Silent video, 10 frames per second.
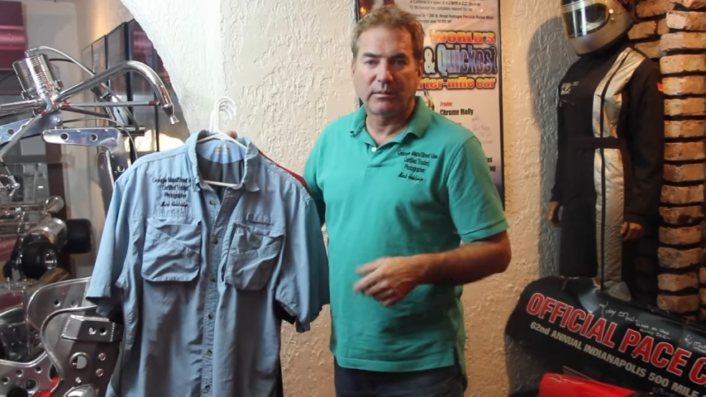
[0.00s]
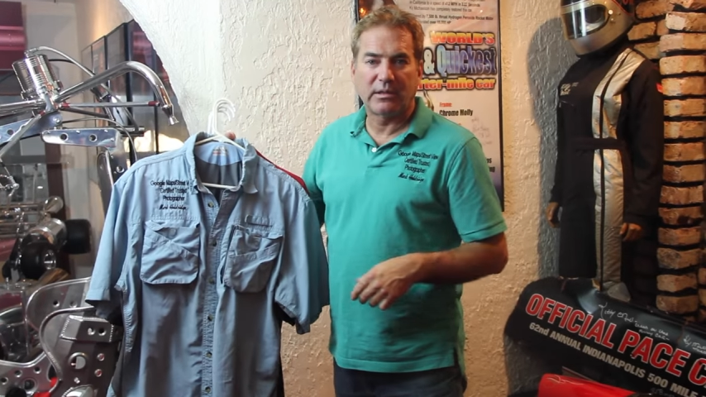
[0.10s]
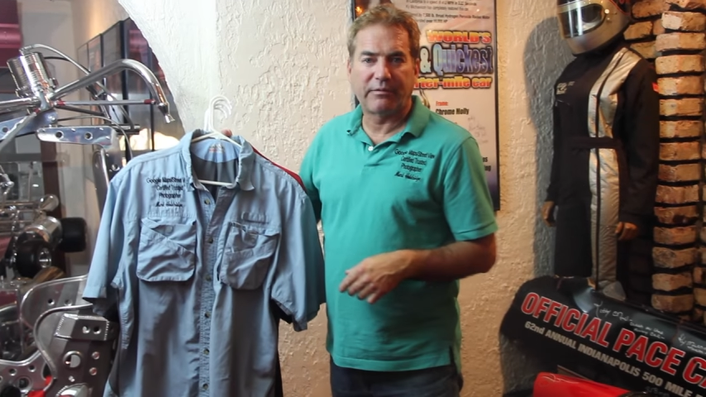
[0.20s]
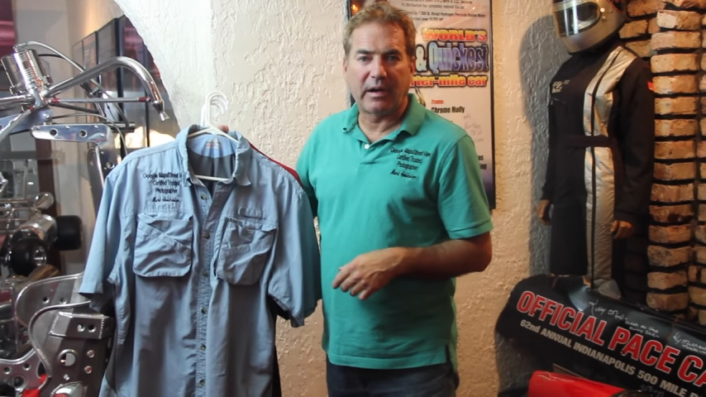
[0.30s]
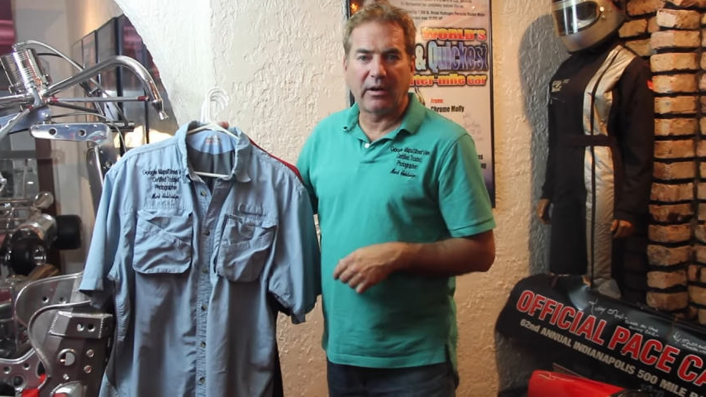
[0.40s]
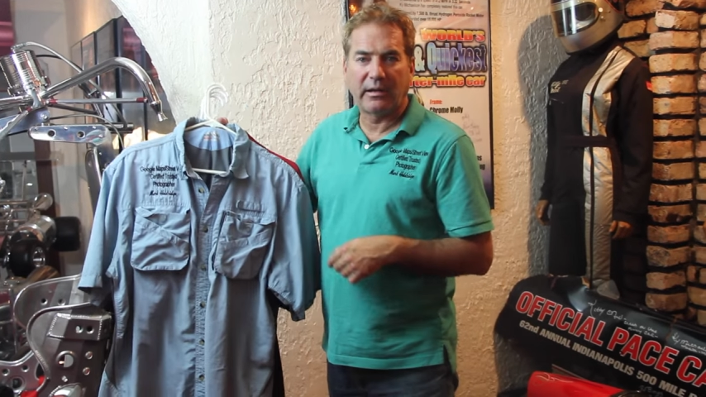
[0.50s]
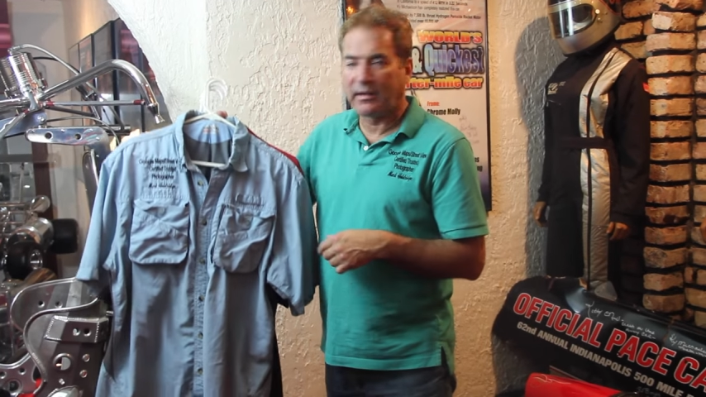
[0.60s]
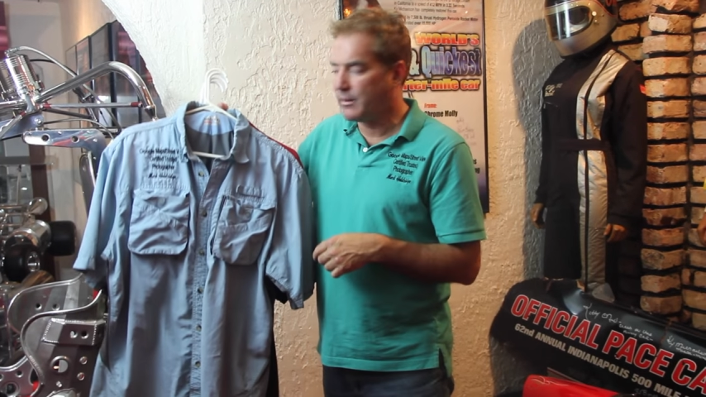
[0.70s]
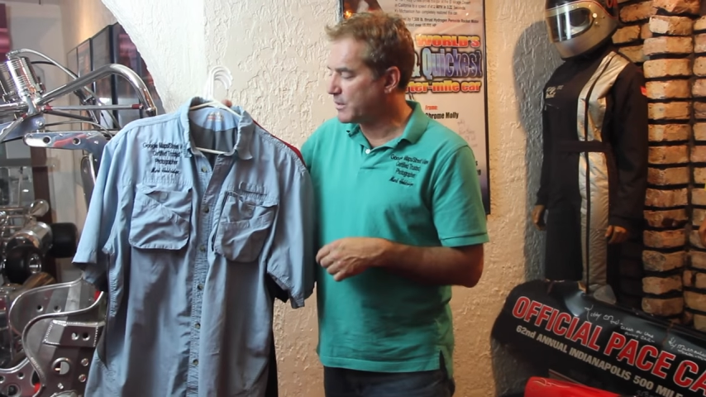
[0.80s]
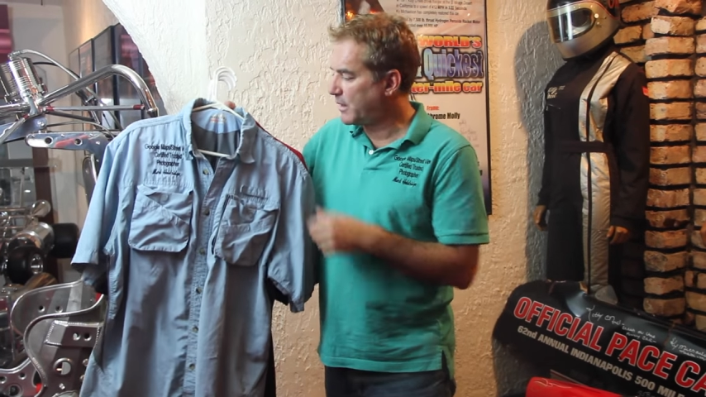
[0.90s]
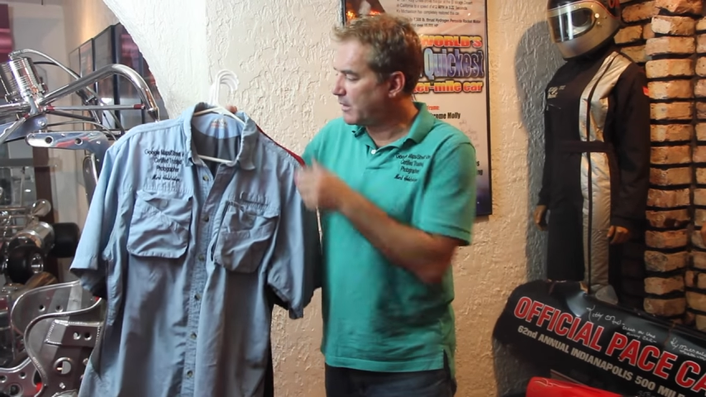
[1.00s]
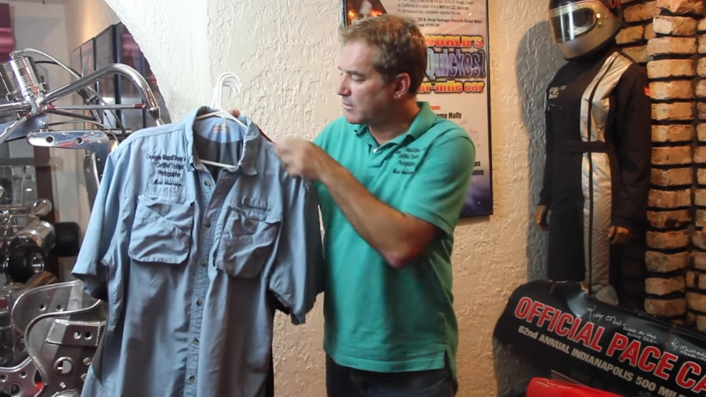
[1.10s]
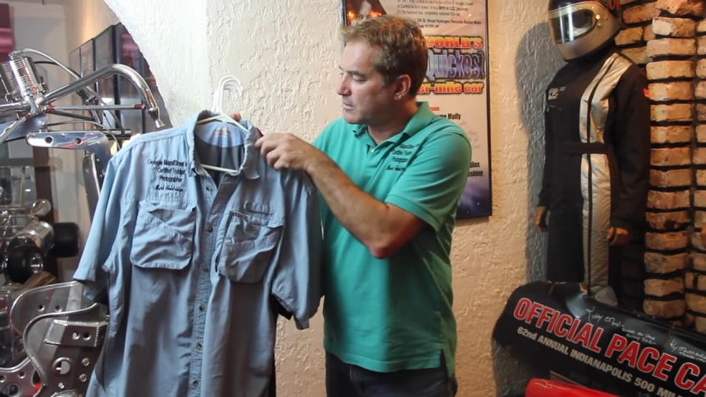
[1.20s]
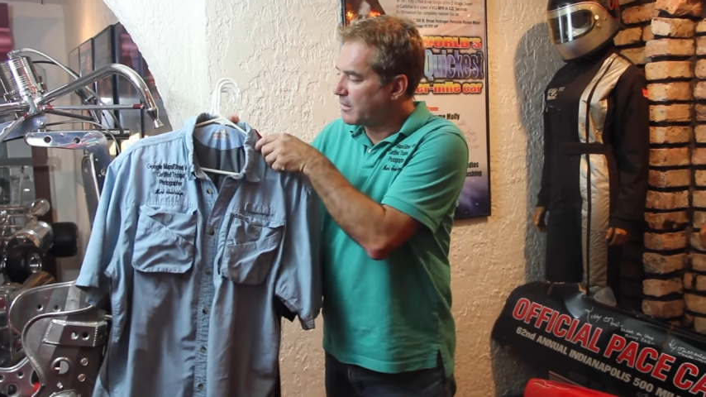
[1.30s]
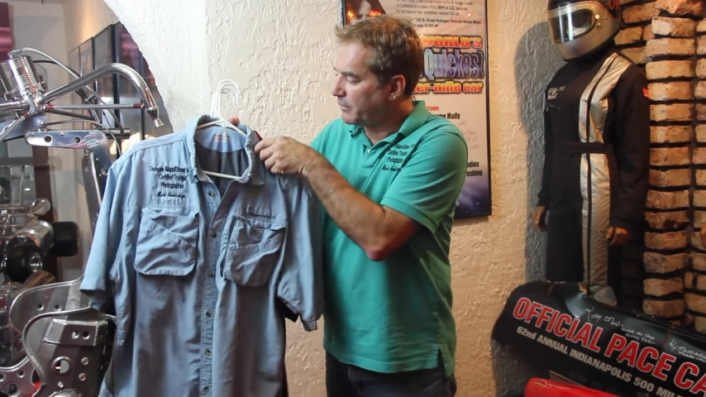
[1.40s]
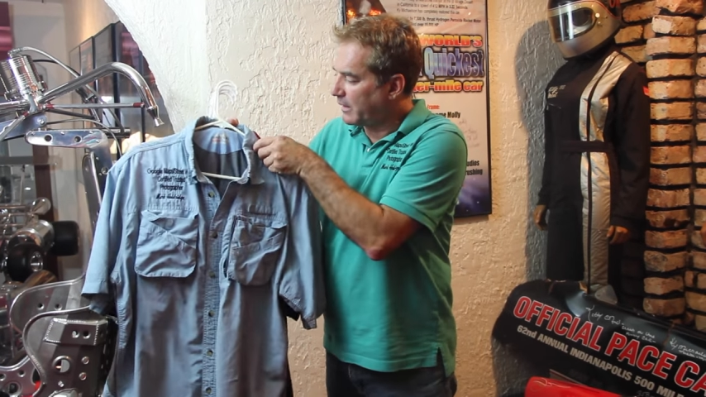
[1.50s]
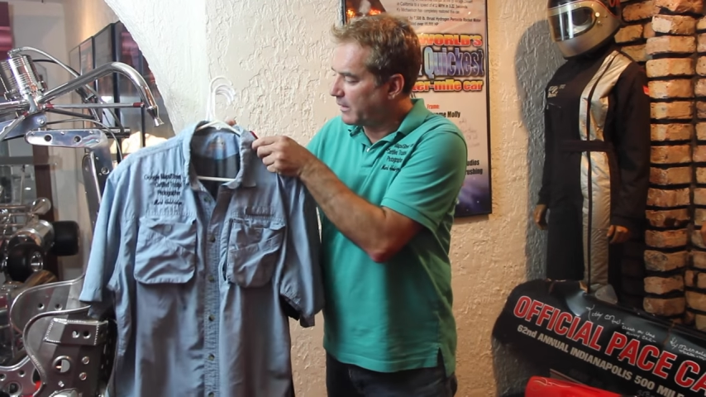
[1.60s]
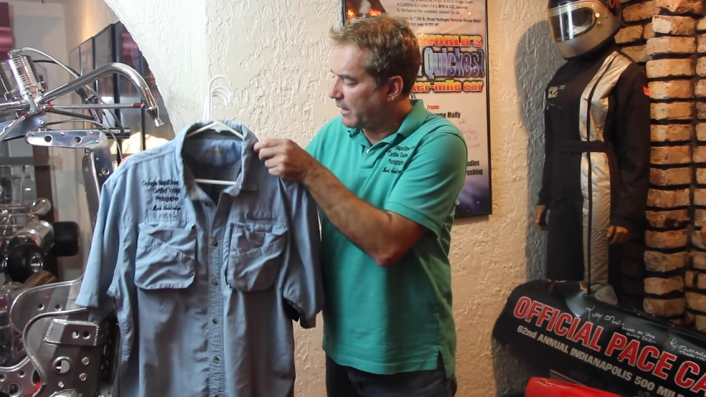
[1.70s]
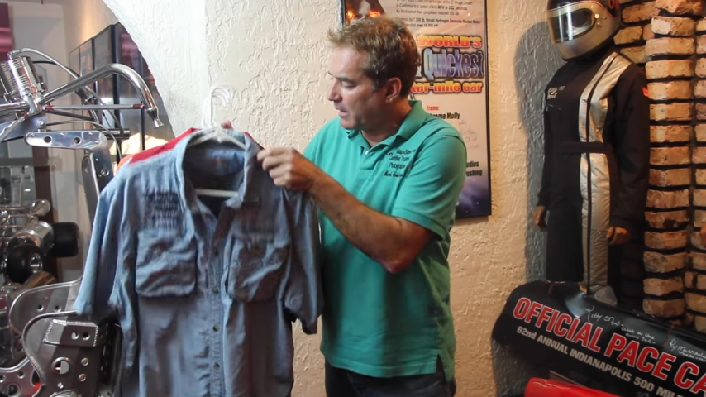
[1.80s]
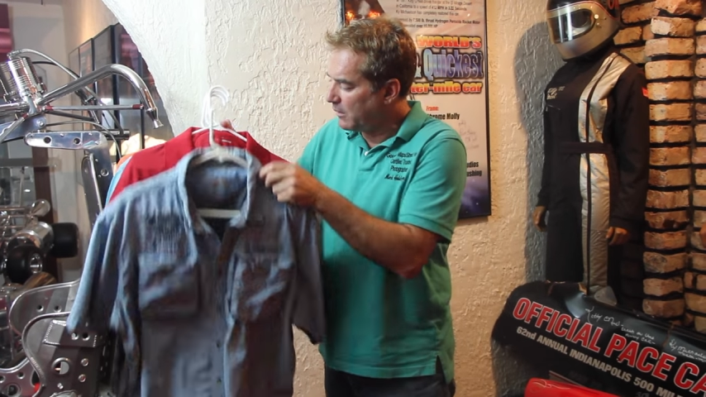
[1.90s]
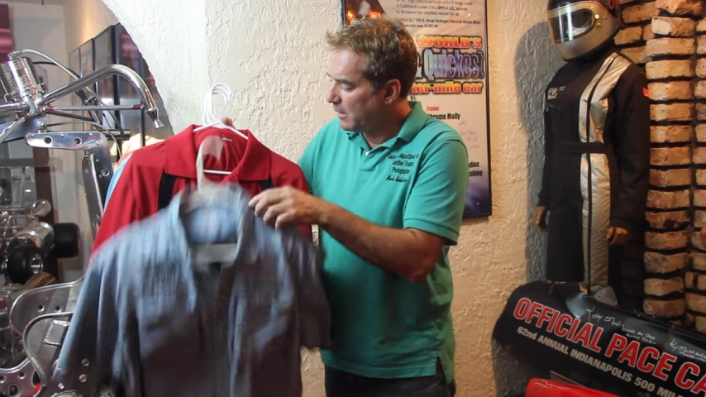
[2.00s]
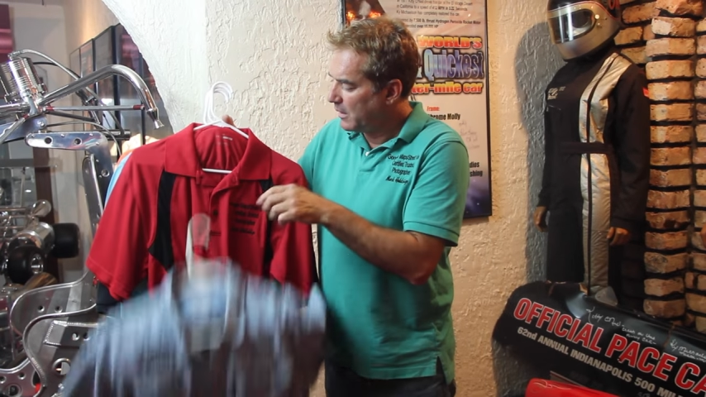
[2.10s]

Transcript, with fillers: safari type sales, stuff like that.